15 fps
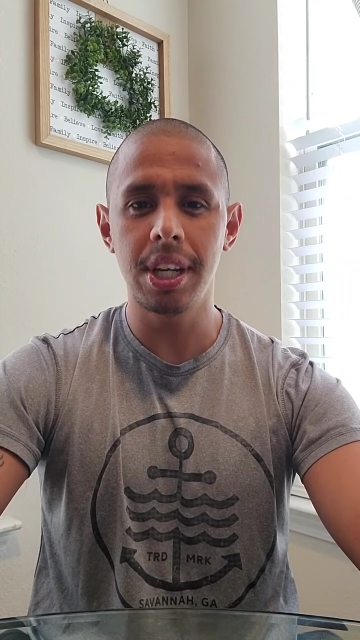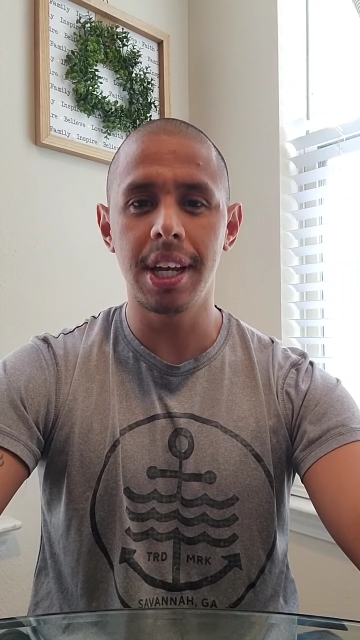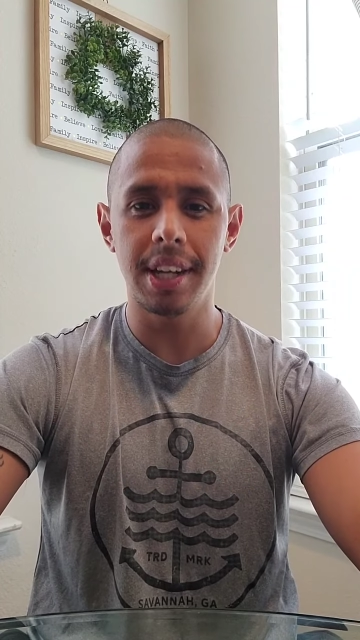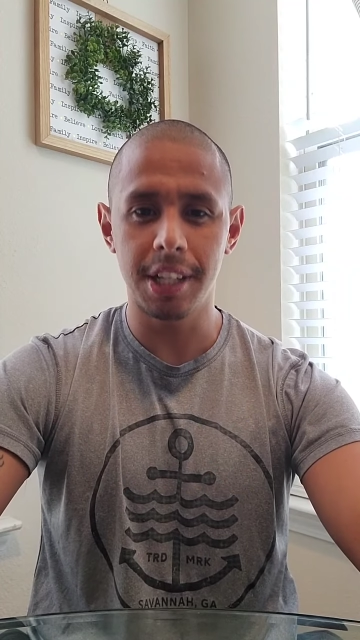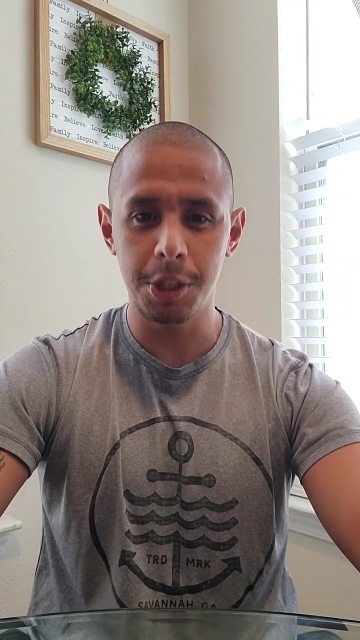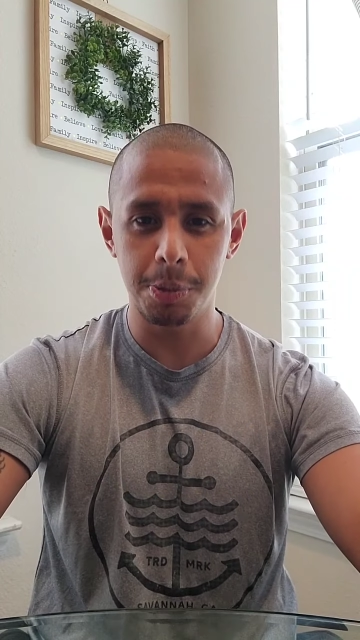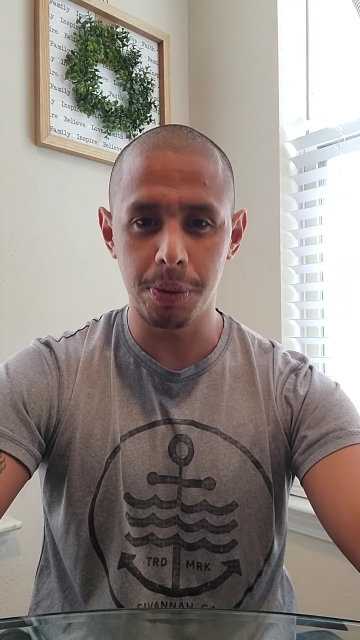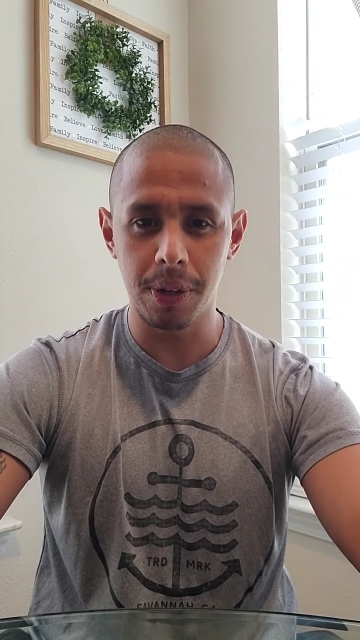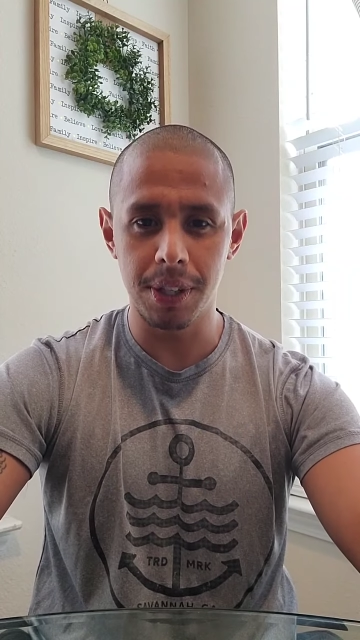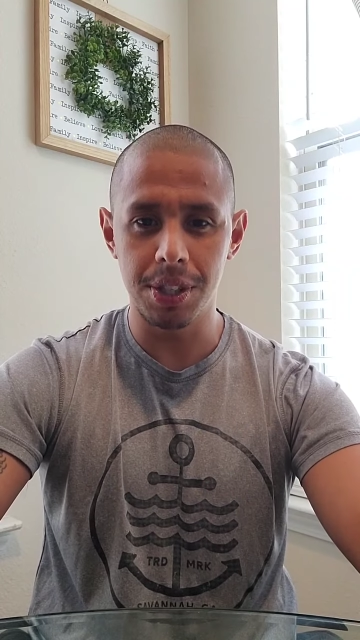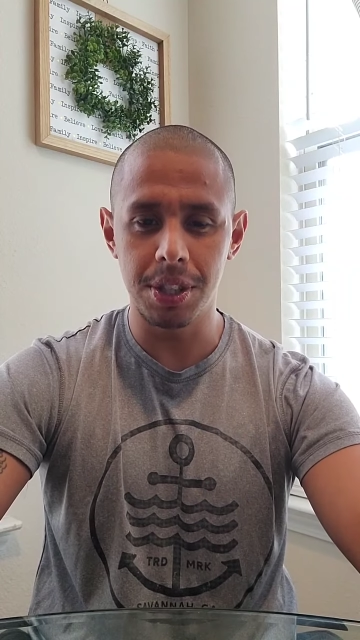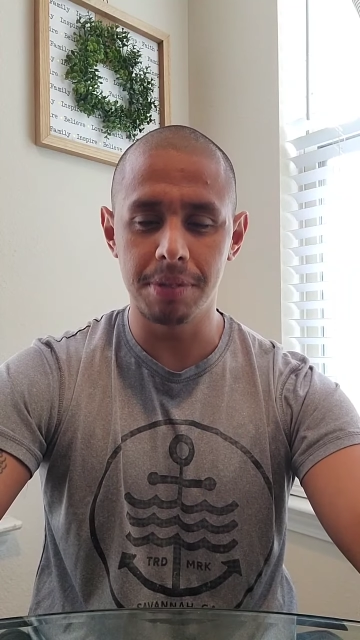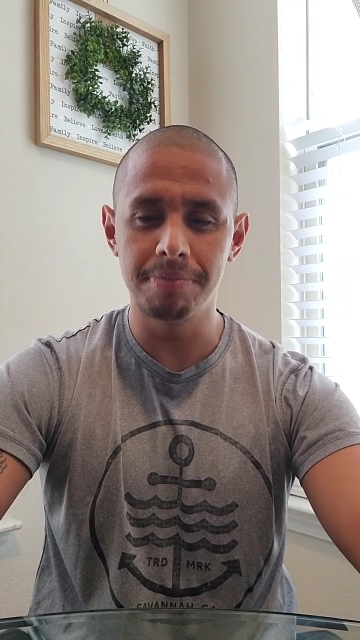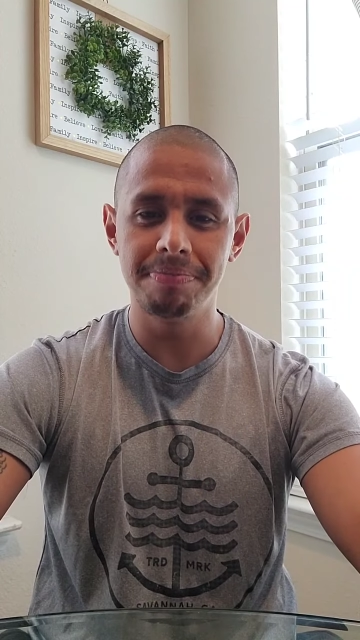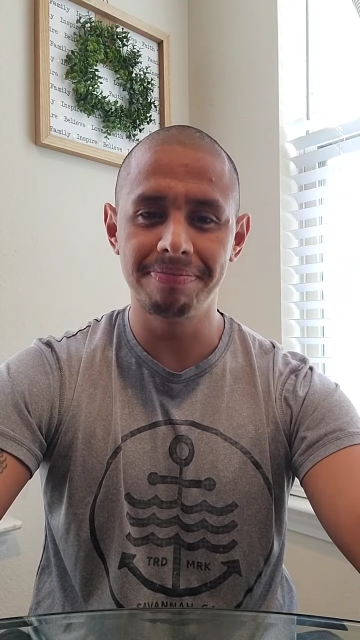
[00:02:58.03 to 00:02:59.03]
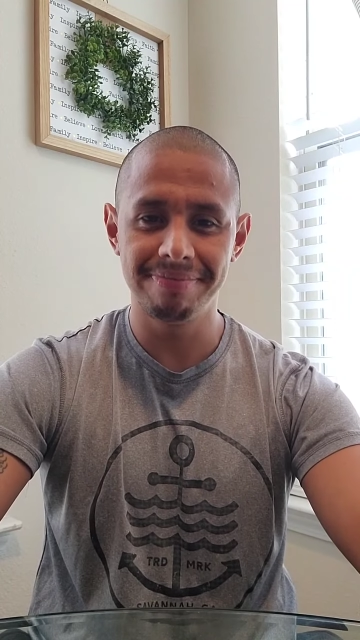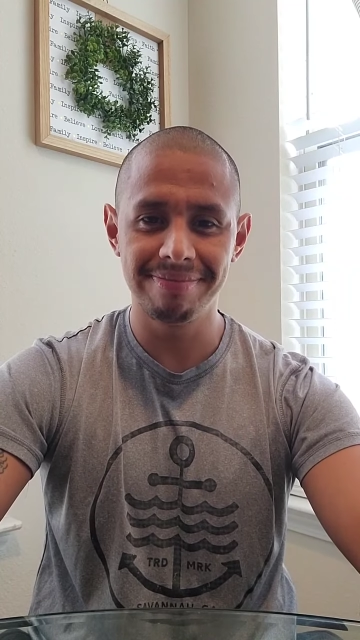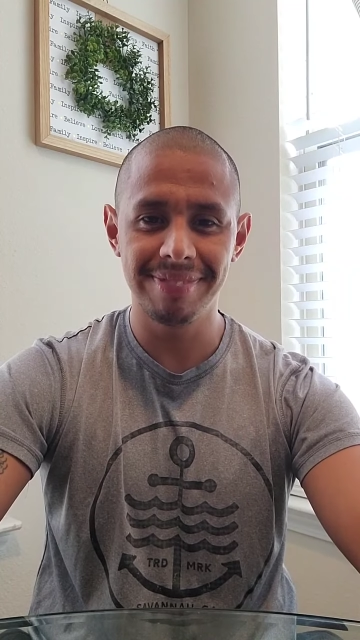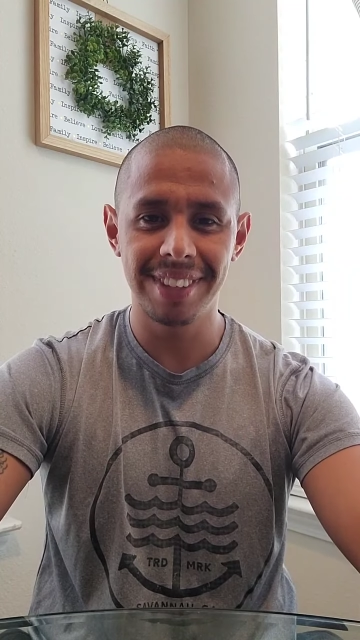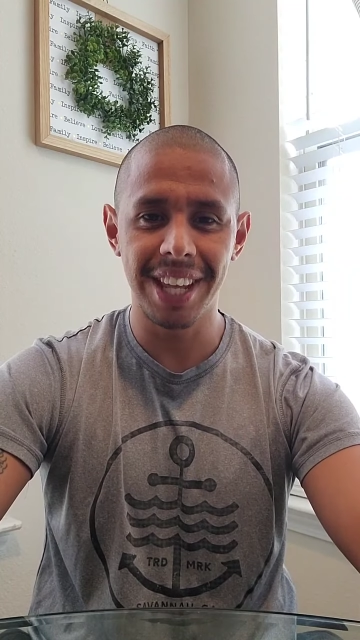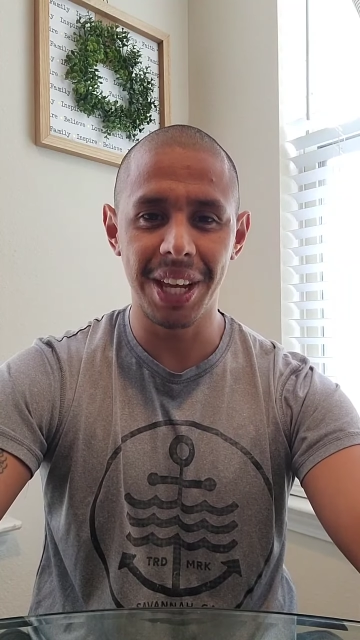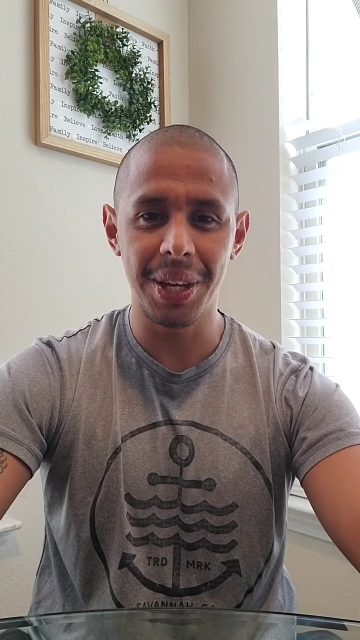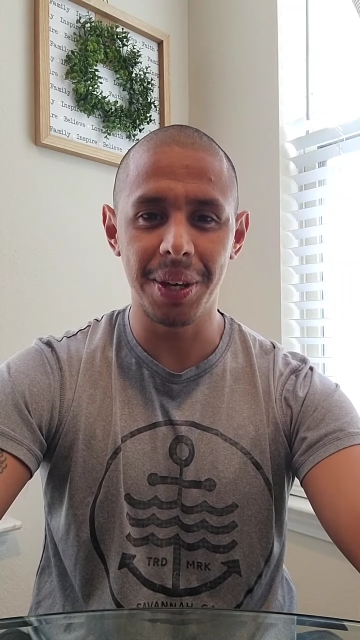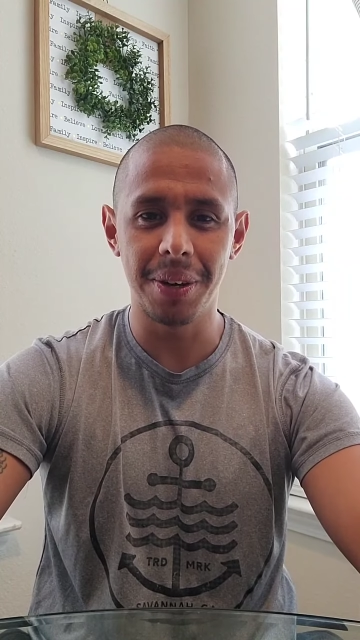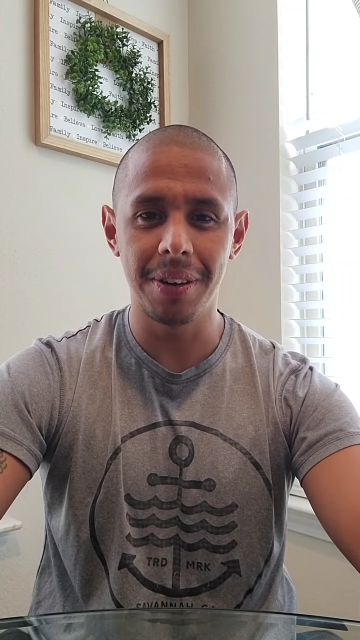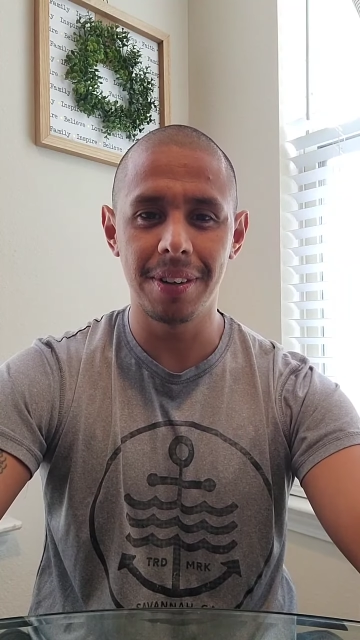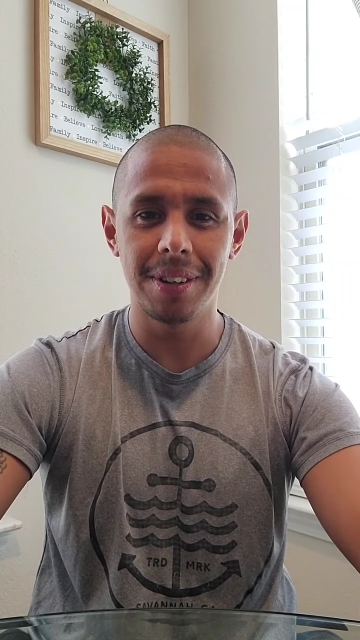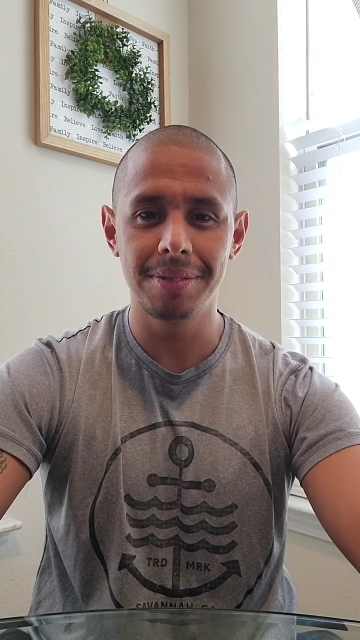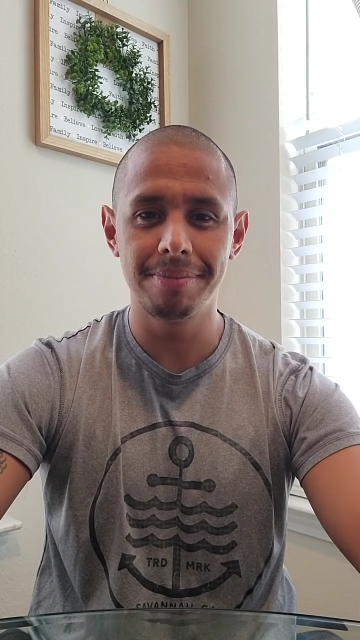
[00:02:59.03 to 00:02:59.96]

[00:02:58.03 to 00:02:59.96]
and exploration. Thank you.